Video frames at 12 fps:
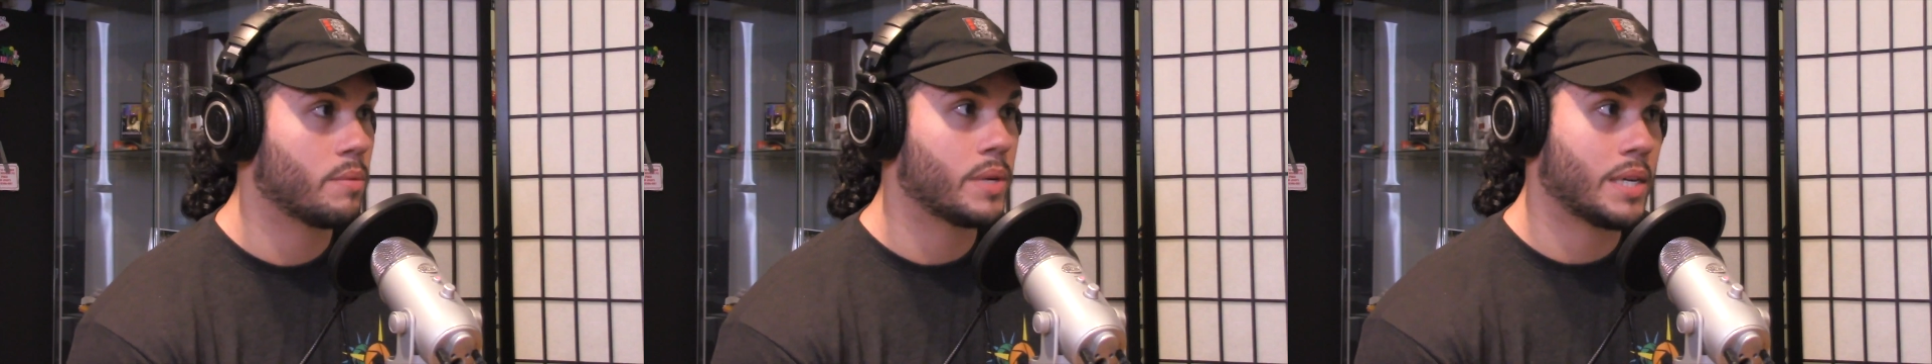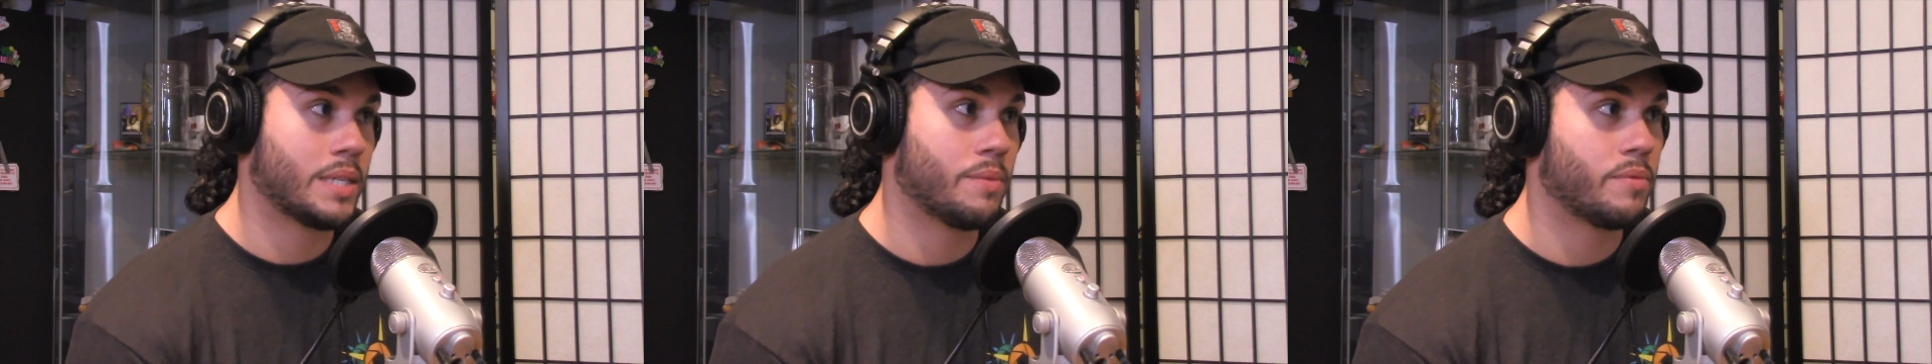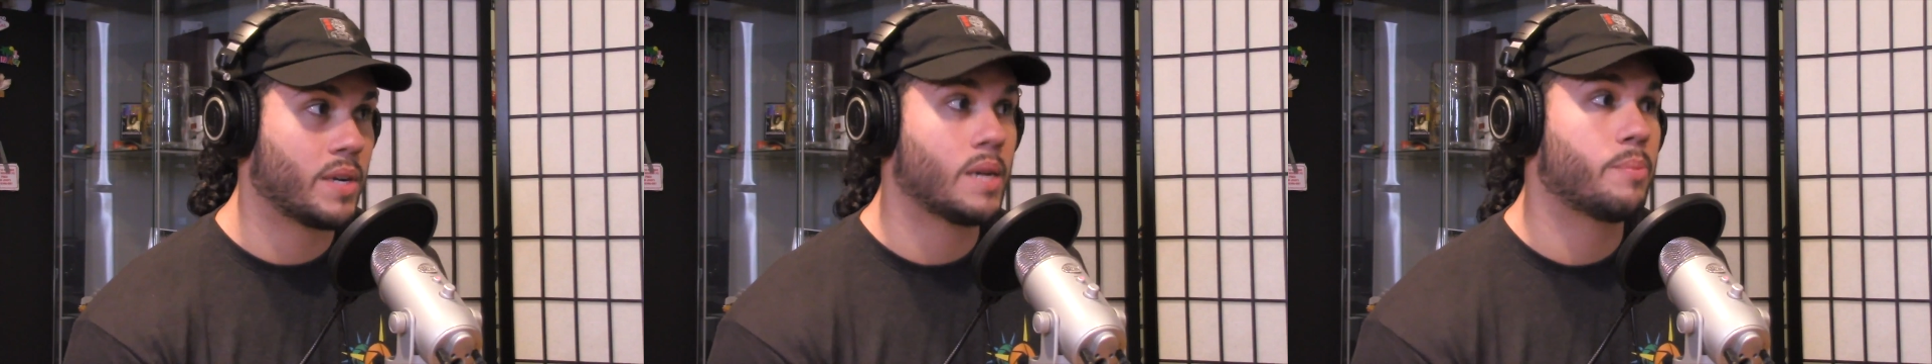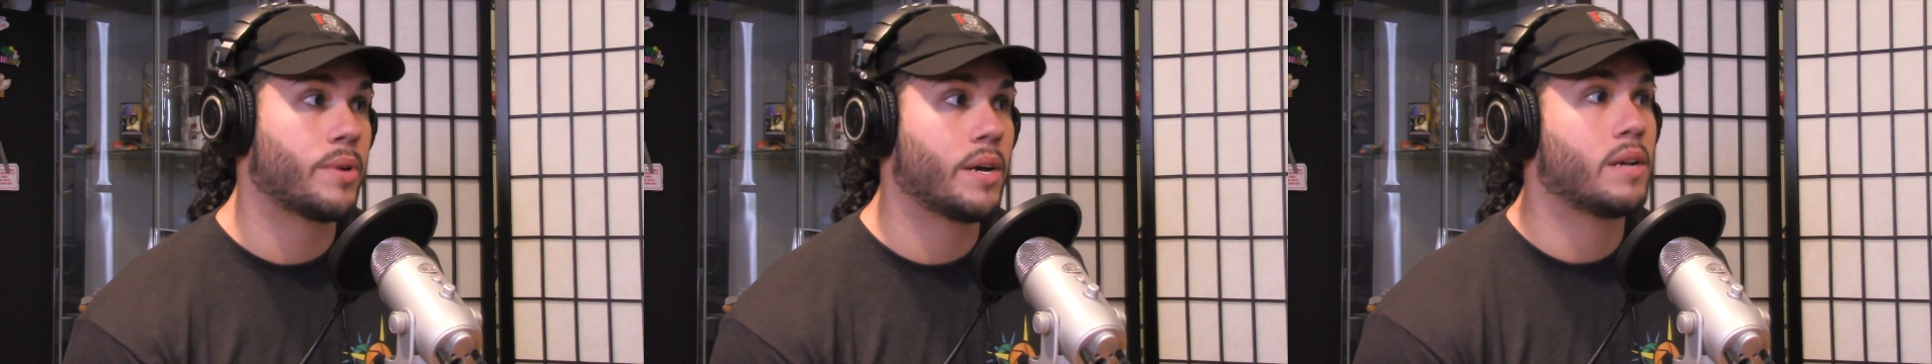because I'm very
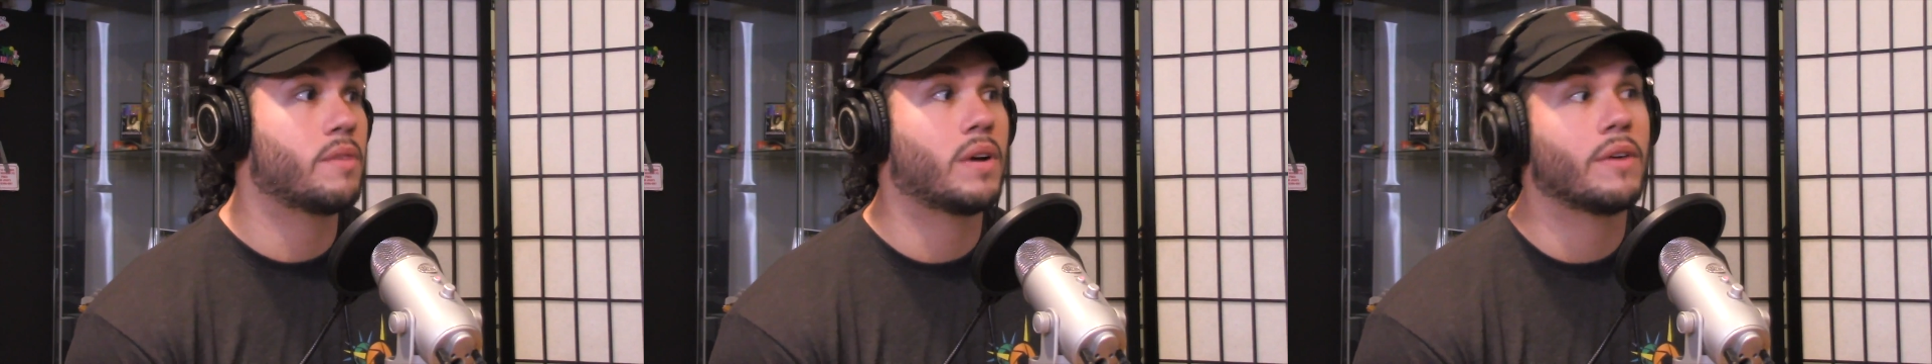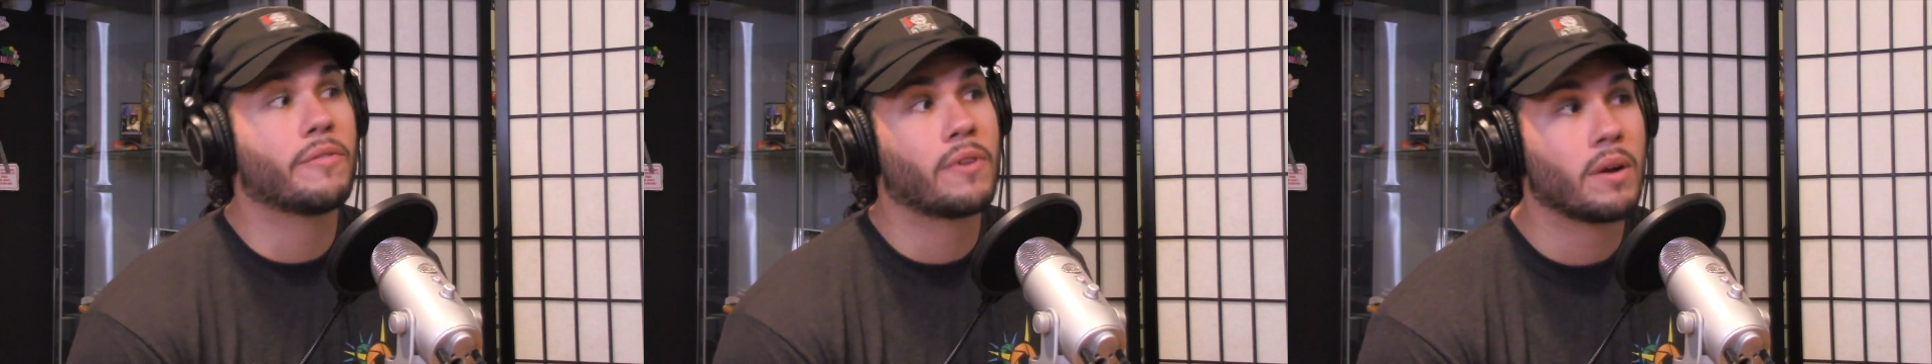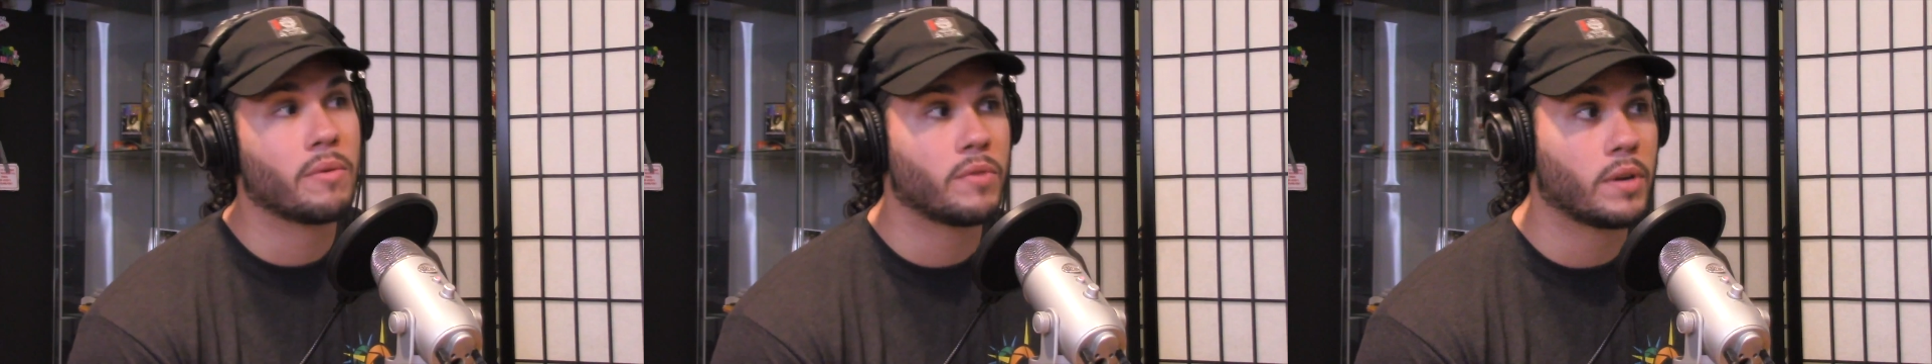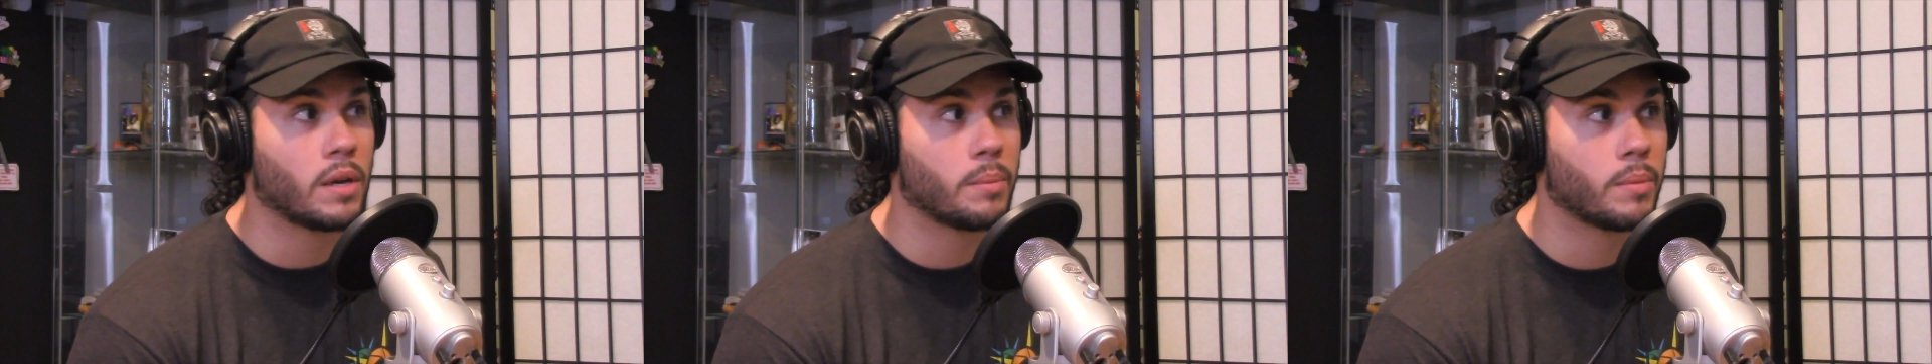proud of how far we've
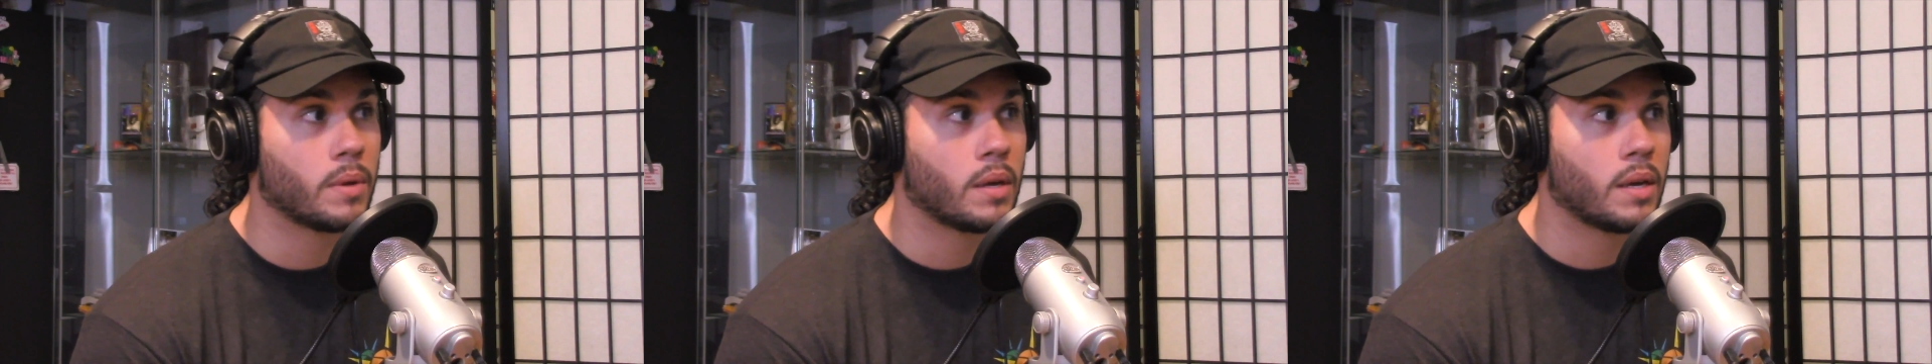come